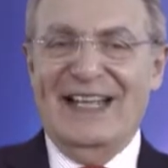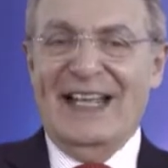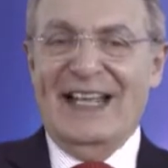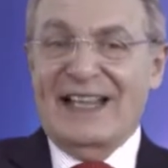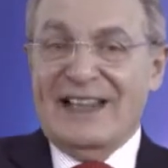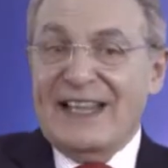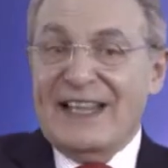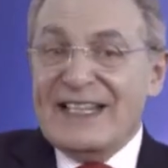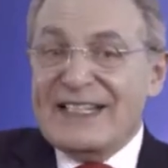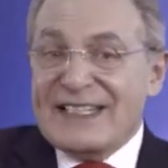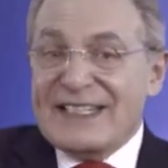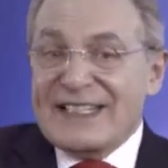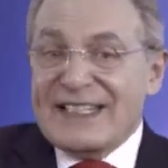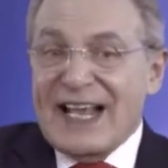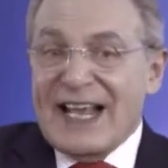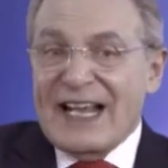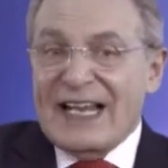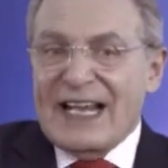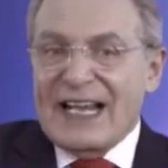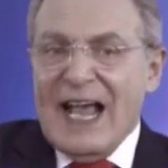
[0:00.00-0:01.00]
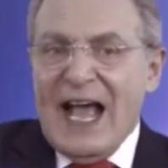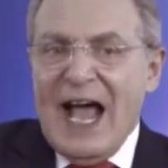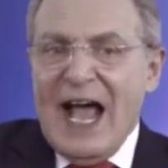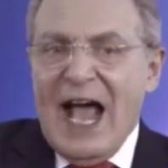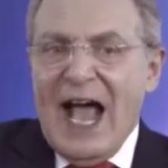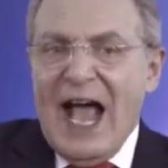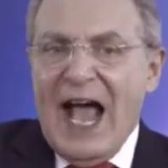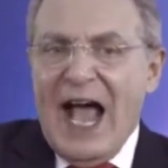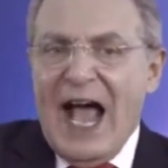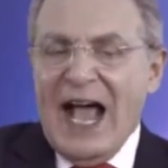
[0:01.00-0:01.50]
This cell
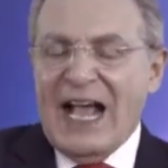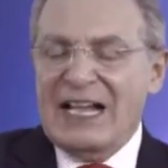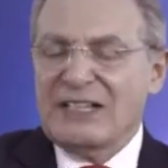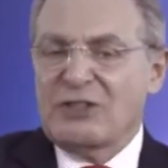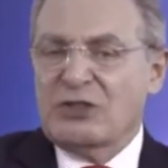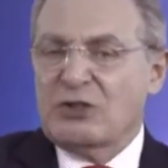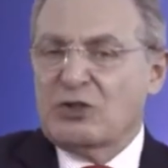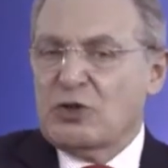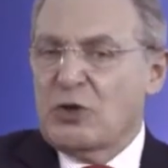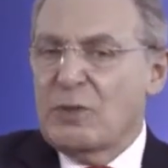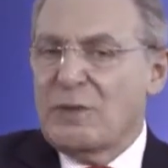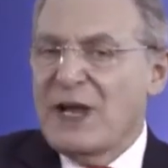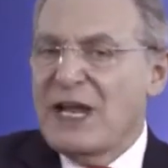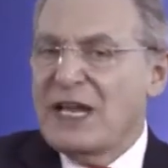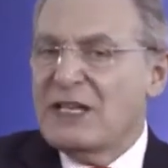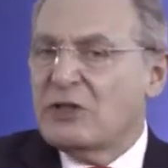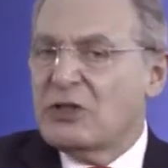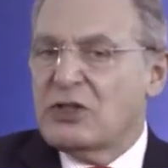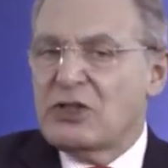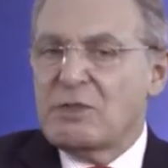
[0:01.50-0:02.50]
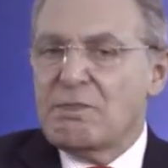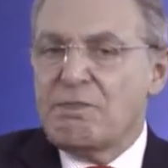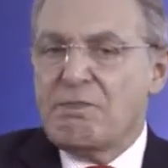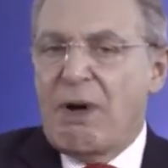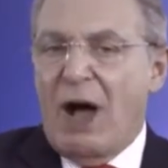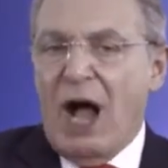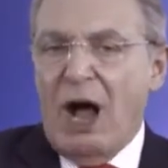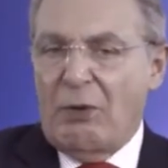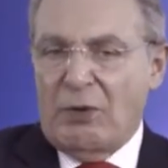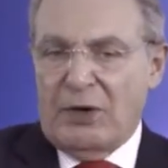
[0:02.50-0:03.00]
has a tremendous
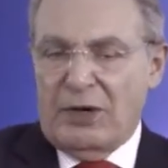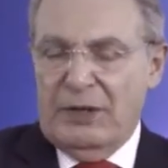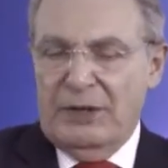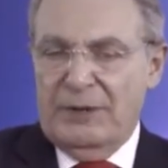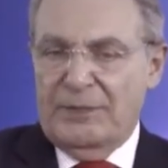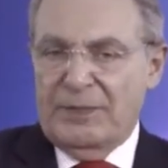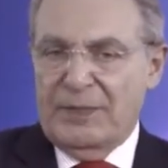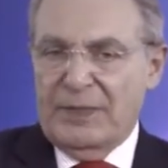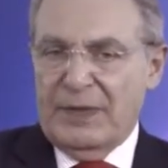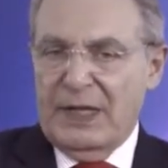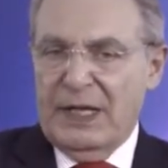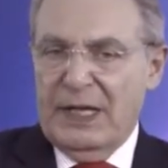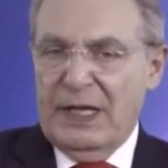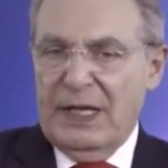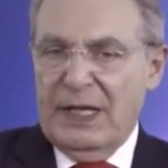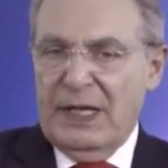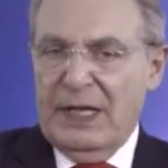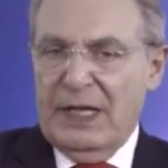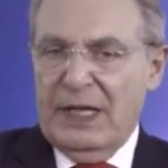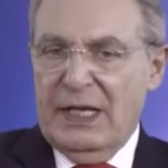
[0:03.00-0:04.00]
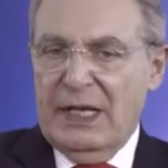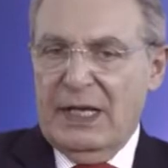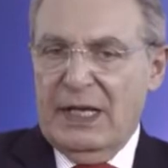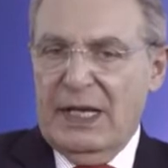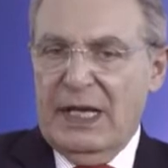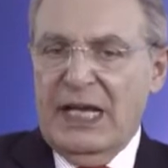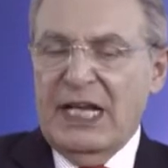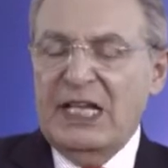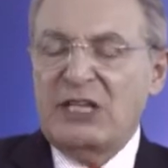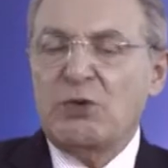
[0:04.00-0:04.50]
power.
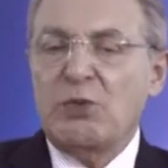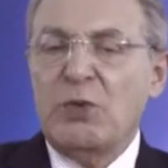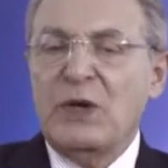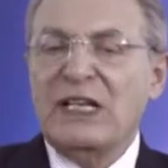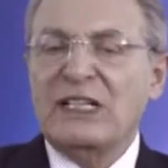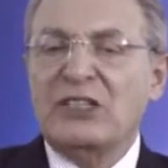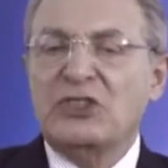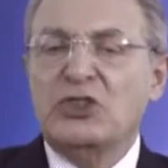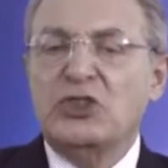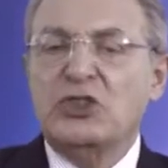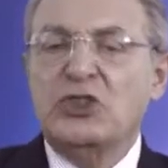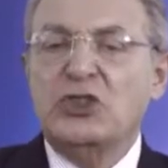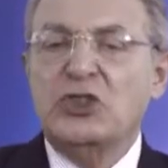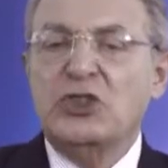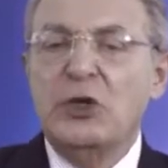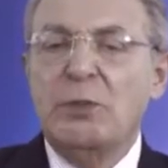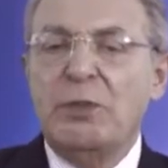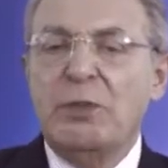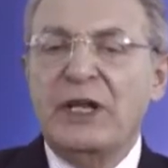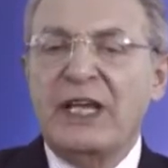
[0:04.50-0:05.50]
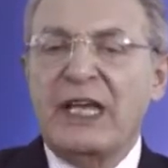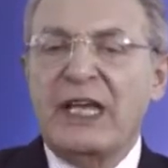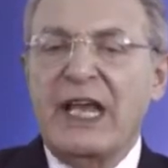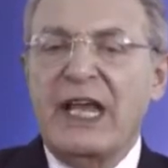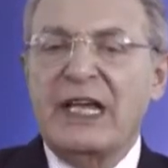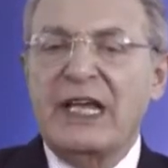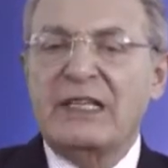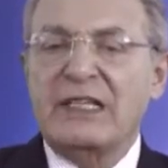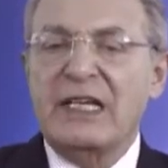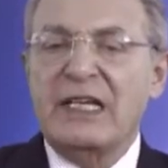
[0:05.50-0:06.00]
It will
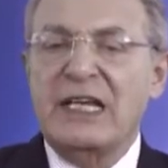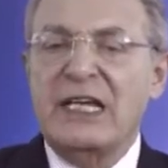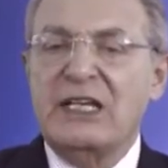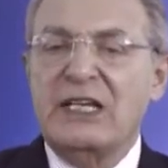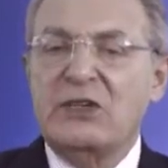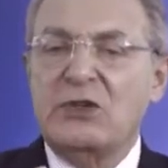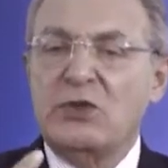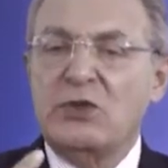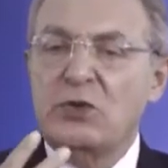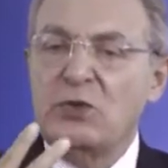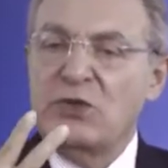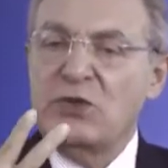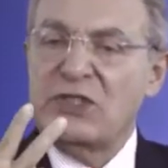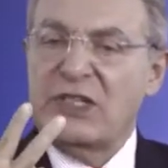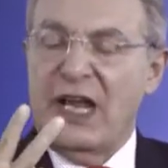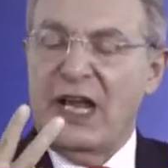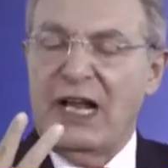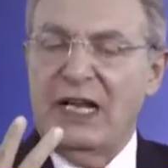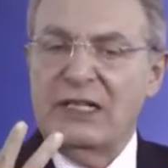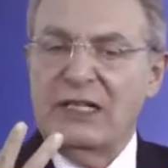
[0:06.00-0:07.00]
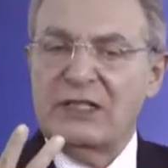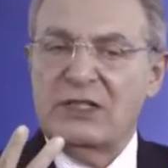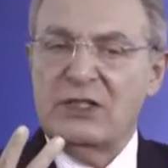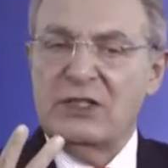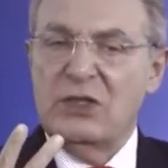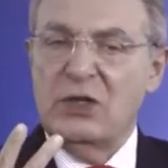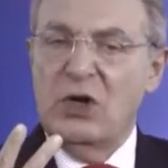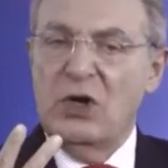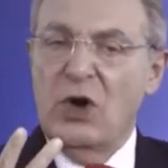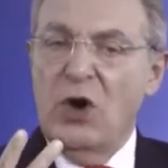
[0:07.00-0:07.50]
duplicate in two
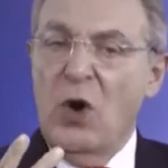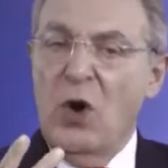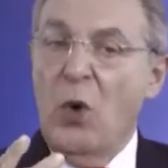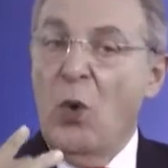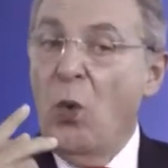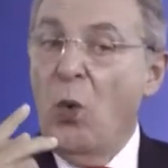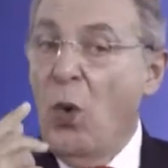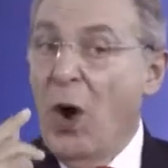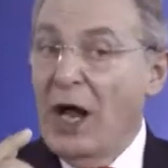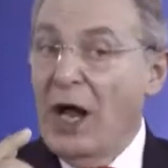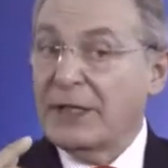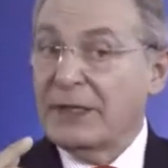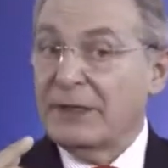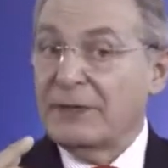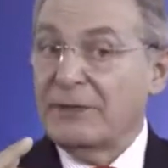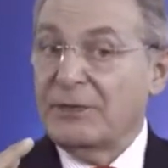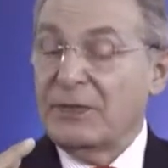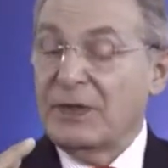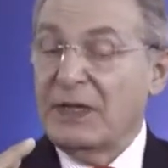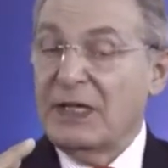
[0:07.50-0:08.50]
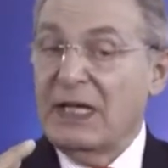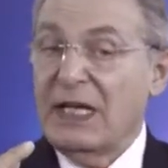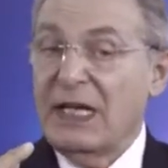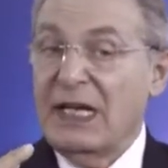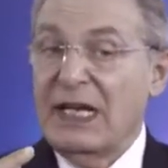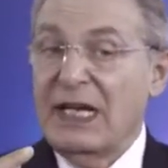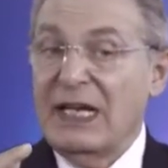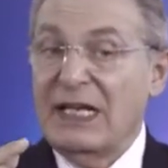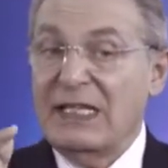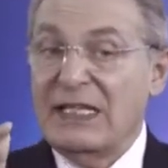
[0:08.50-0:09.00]
cells, one
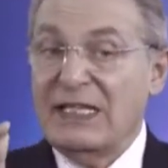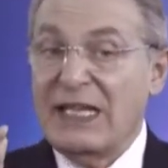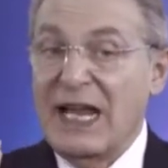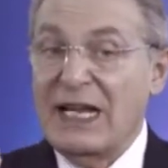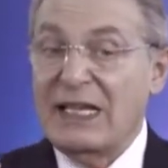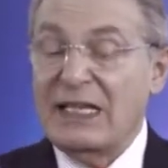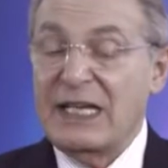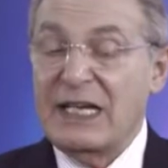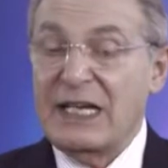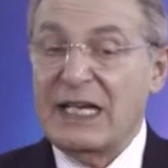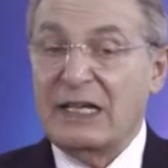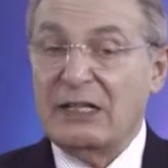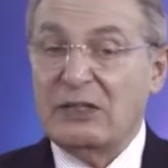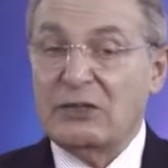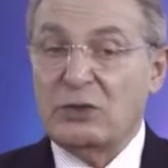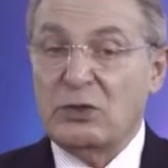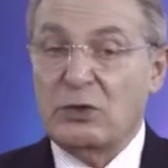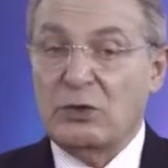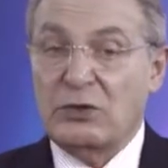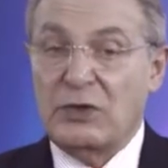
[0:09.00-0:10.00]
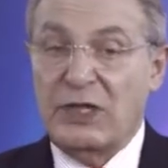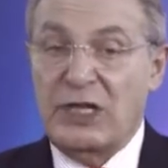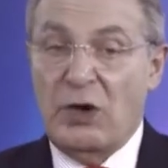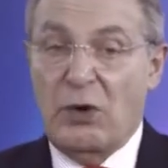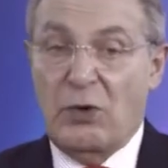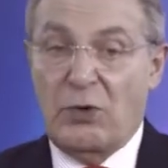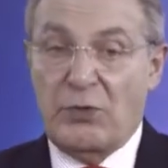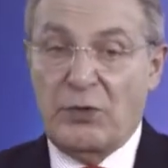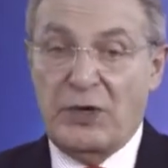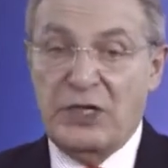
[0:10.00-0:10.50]
identical to the
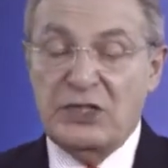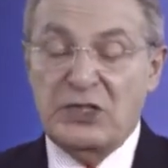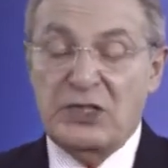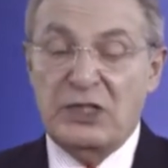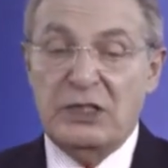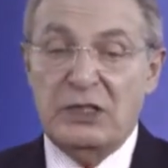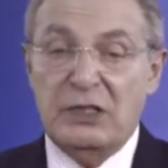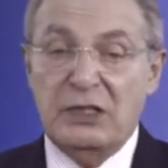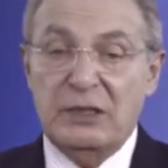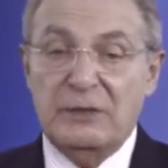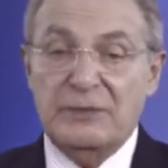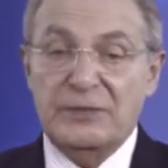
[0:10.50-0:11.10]
original,